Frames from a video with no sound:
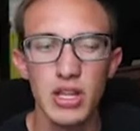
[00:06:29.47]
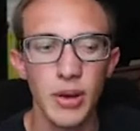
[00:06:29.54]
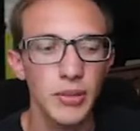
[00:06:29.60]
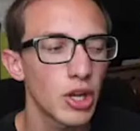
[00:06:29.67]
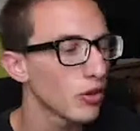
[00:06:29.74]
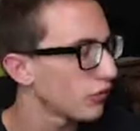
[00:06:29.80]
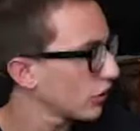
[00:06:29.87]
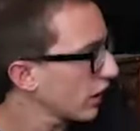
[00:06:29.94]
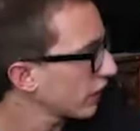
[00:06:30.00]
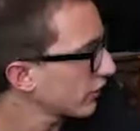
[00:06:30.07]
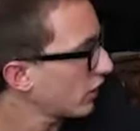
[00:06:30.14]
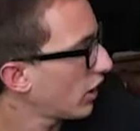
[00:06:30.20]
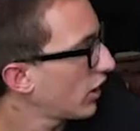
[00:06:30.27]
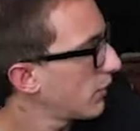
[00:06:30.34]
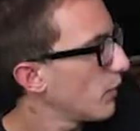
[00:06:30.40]
Let me know if you
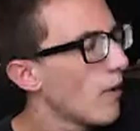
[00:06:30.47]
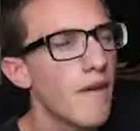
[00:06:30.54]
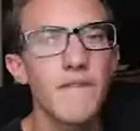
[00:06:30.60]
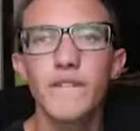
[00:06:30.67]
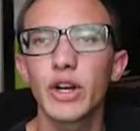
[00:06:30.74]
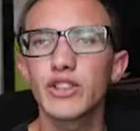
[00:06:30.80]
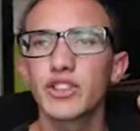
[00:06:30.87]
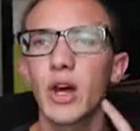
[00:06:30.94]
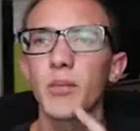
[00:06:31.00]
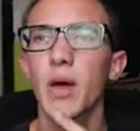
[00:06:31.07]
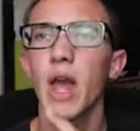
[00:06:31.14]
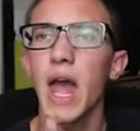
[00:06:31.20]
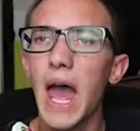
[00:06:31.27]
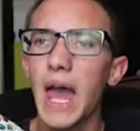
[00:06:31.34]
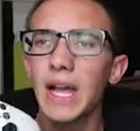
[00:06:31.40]
guys are hyped for
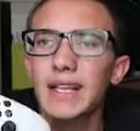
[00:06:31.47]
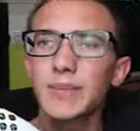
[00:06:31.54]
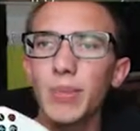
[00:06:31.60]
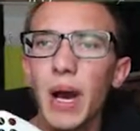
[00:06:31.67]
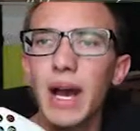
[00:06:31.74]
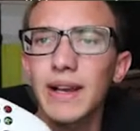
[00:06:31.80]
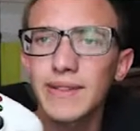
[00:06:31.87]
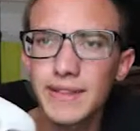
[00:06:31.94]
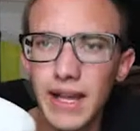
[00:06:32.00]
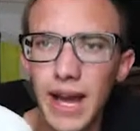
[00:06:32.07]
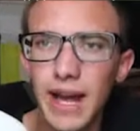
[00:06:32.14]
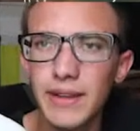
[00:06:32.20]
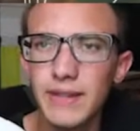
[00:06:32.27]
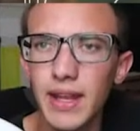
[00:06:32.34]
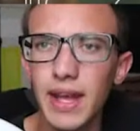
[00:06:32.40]
some Xbox
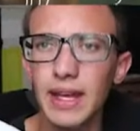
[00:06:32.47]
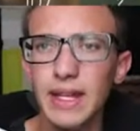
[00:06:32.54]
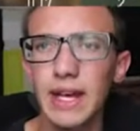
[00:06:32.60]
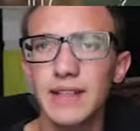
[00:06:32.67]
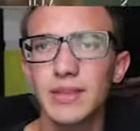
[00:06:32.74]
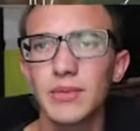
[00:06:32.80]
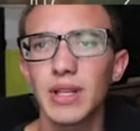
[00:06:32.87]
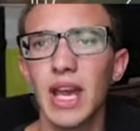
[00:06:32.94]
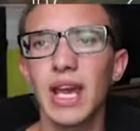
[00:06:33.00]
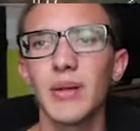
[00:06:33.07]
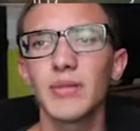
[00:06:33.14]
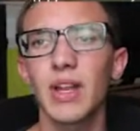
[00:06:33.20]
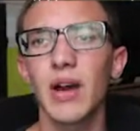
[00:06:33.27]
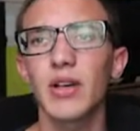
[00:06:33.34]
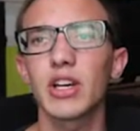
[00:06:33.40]
content and got some
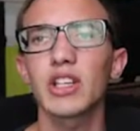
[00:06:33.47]
games out.